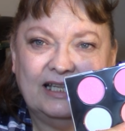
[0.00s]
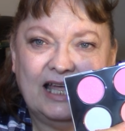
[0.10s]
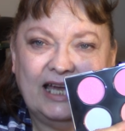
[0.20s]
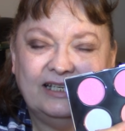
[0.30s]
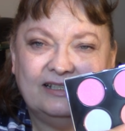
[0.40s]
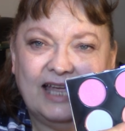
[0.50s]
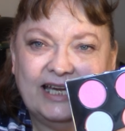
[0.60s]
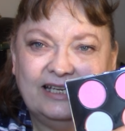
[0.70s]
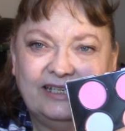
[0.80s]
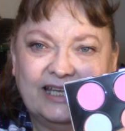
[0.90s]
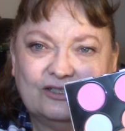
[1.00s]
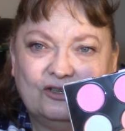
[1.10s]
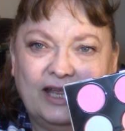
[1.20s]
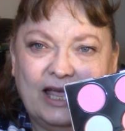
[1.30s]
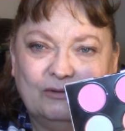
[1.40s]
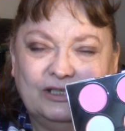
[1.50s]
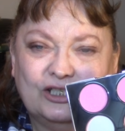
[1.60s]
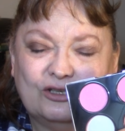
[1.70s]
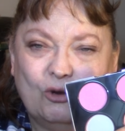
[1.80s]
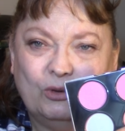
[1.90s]
I decided yesterday I would
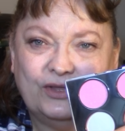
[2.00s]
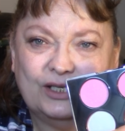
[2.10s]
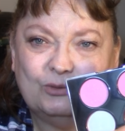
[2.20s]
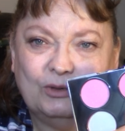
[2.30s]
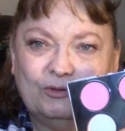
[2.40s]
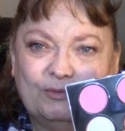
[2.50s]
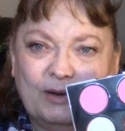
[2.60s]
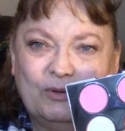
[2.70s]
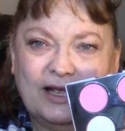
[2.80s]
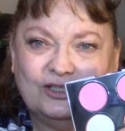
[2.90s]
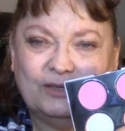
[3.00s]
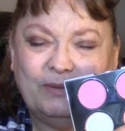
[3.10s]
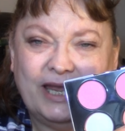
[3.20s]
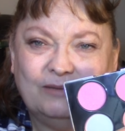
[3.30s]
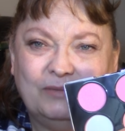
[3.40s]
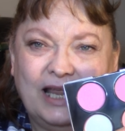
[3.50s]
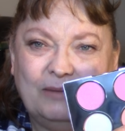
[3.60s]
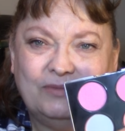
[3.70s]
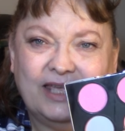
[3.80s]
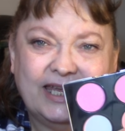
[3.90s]
just go with this one with my project pan, but
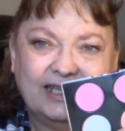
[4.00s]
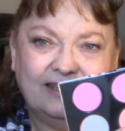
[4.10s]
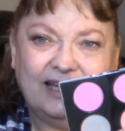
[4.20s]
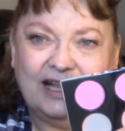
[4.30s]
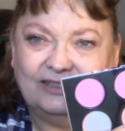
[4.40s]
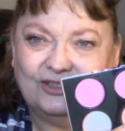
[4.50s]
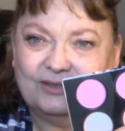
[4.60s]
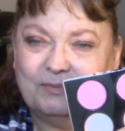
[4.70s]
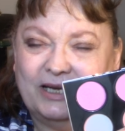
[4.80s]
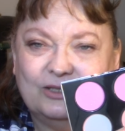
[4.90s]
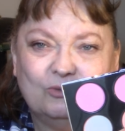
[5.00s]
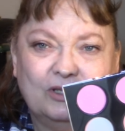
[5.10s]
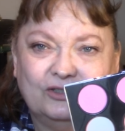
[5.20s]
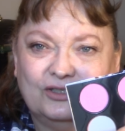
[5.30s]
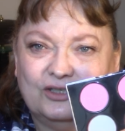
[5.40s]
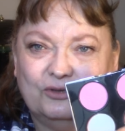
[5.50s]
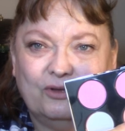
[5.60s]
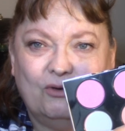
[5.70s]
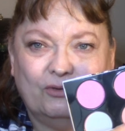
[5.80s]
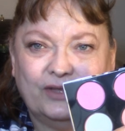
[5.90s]
I'm thinking that I'll just might as well just do the
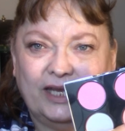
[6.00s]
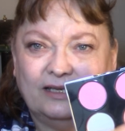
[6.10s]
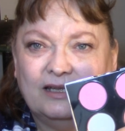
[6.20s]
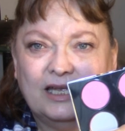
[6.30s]
whole thing.